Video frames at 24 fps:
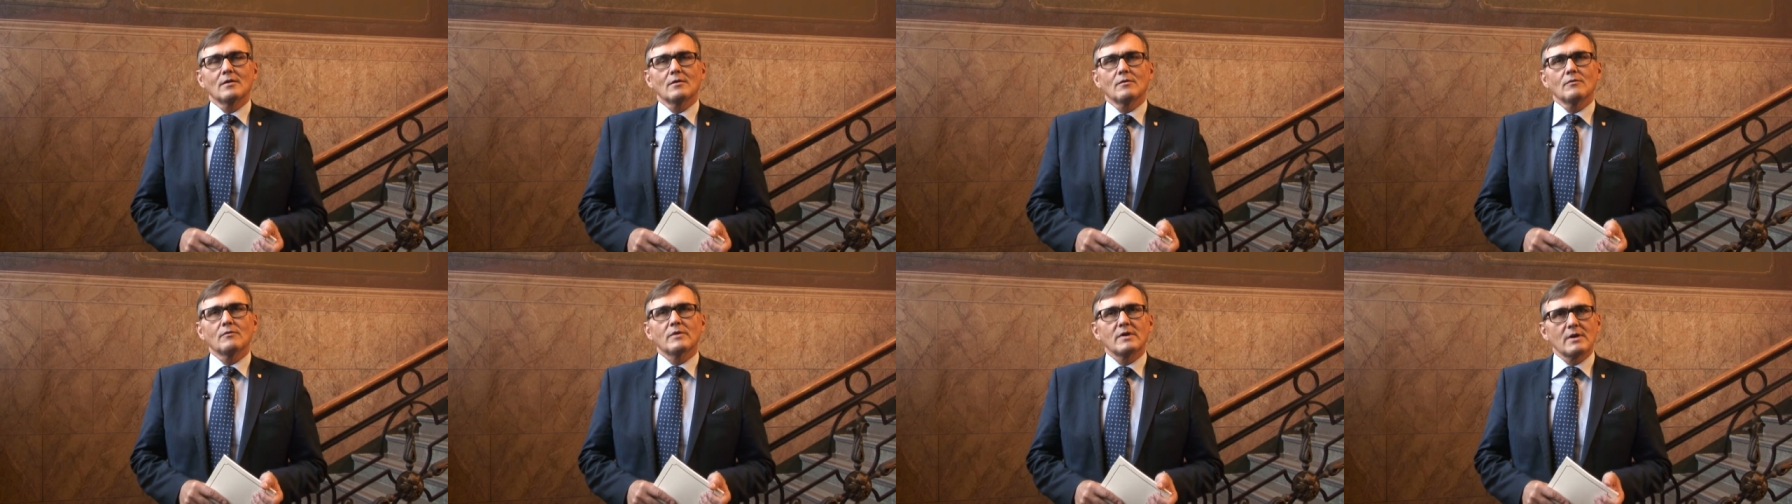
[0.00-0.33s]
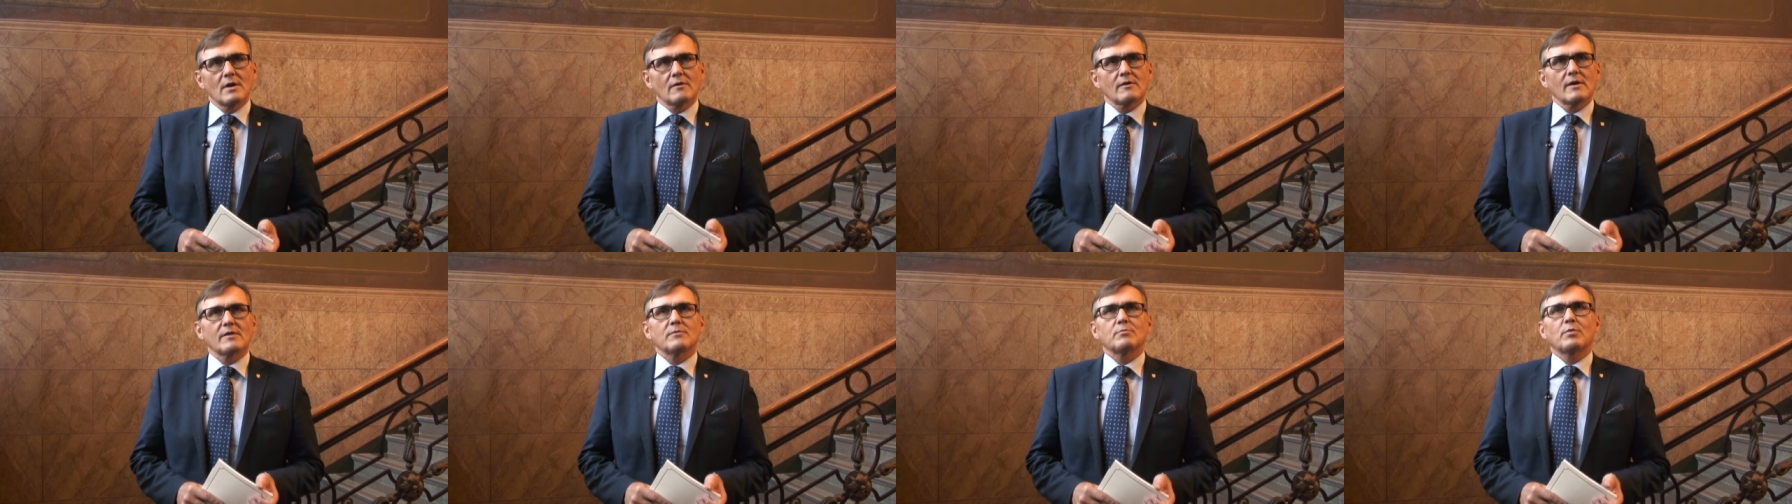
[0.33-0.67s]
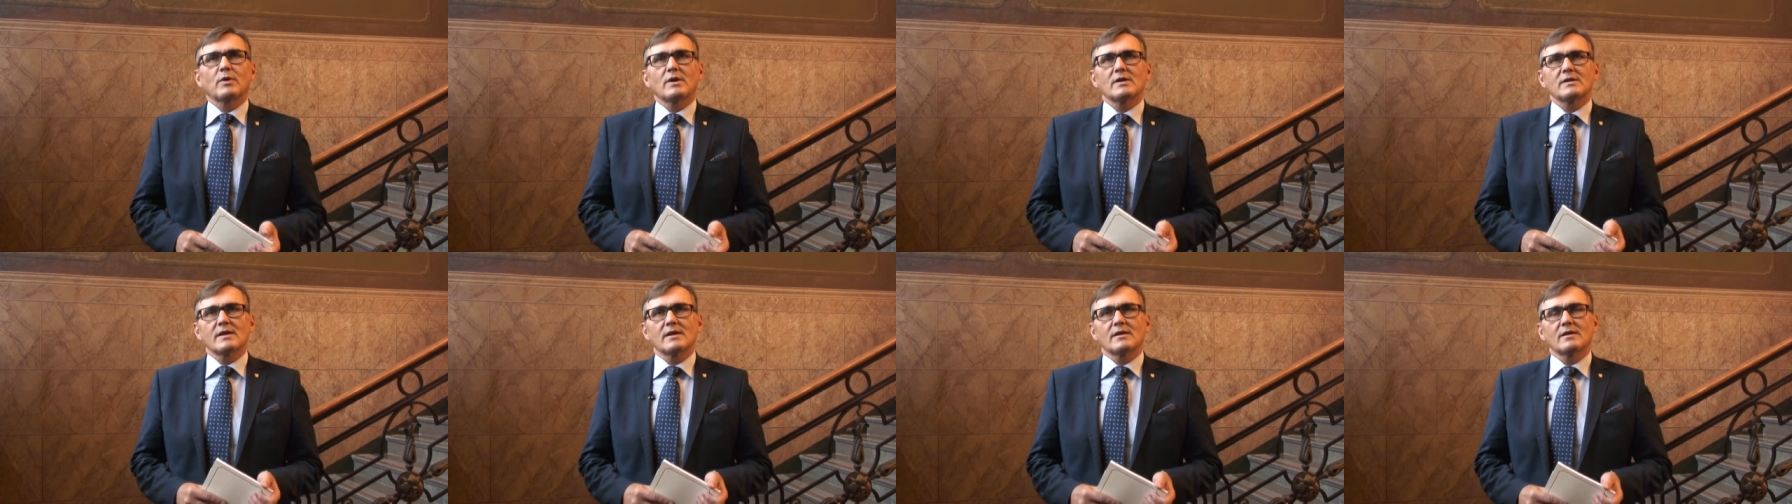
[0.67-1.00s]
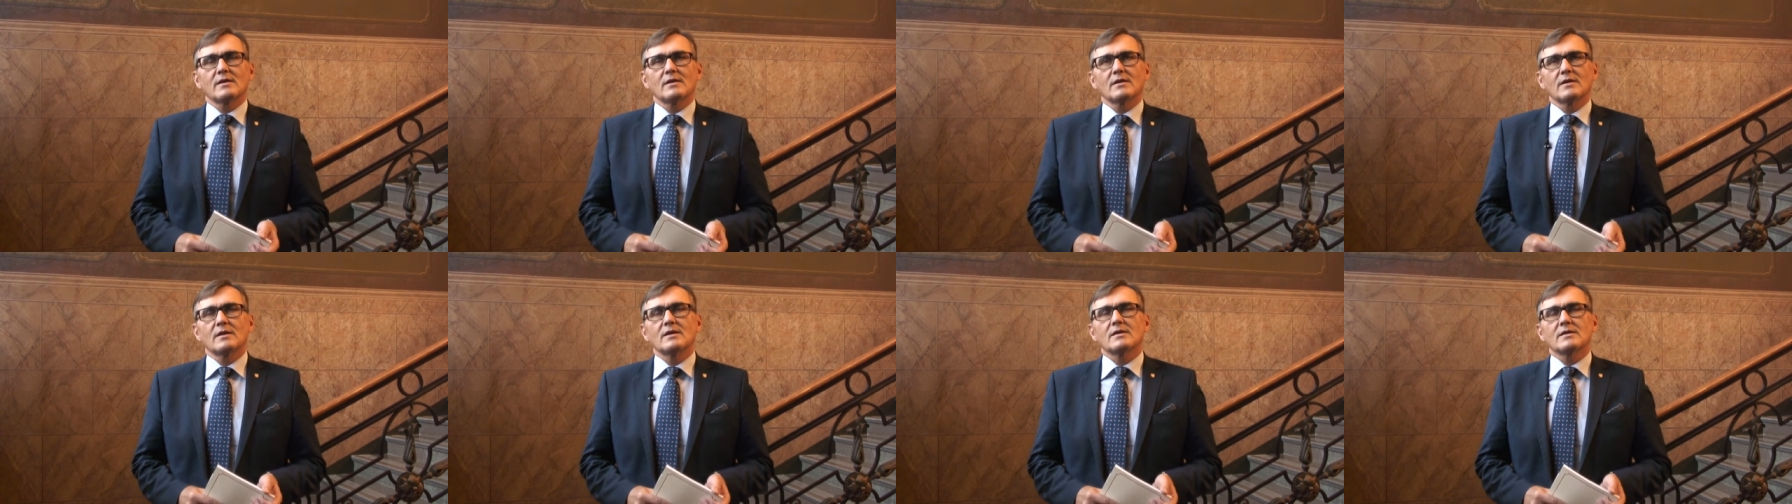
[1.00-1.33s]
we are at
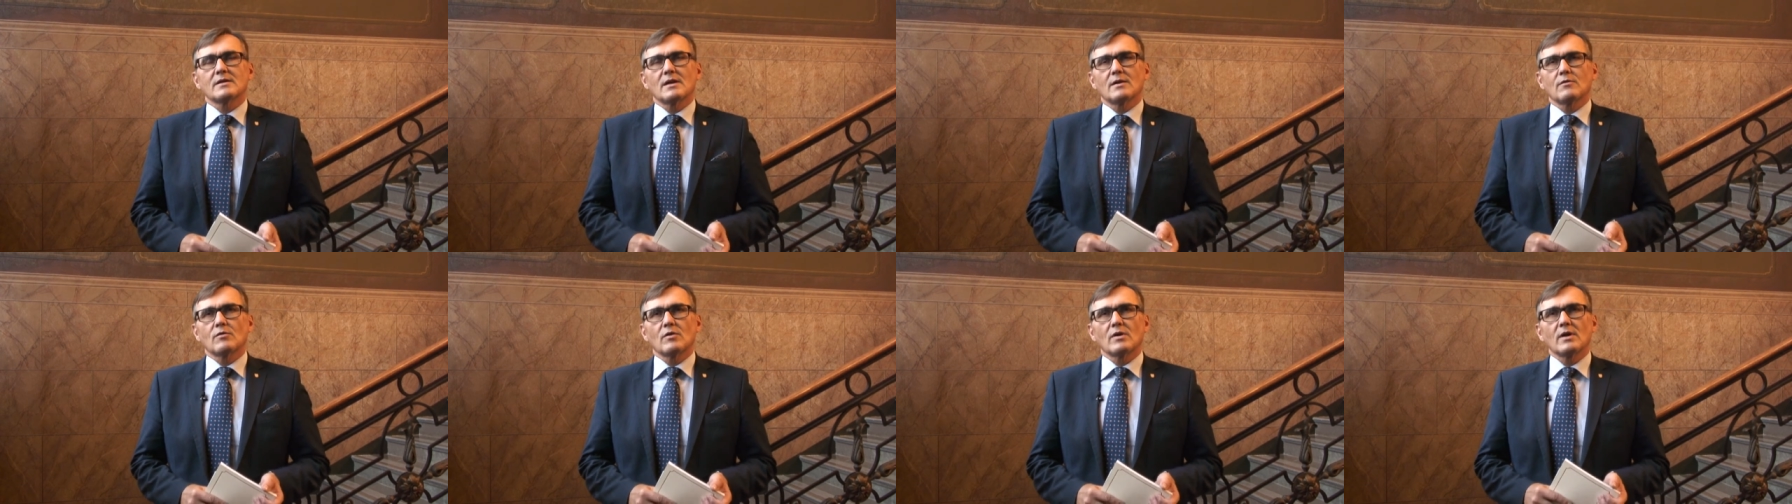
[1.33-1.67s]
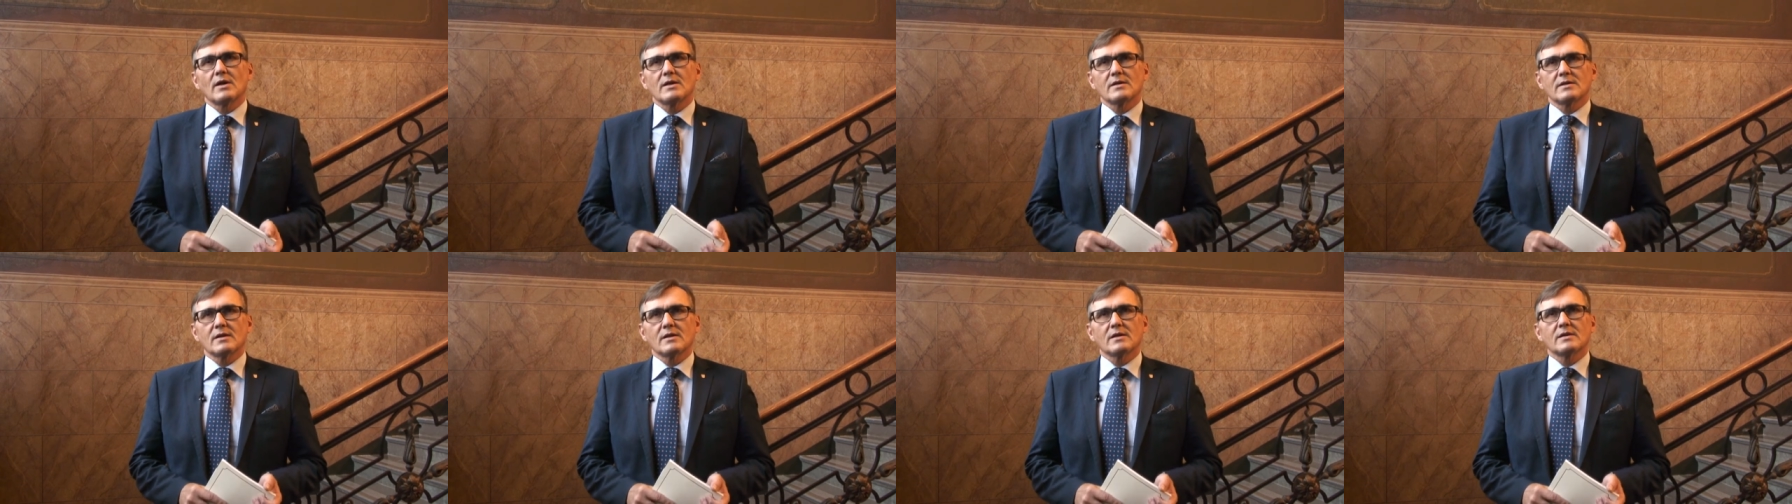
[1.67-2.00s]
present is our nice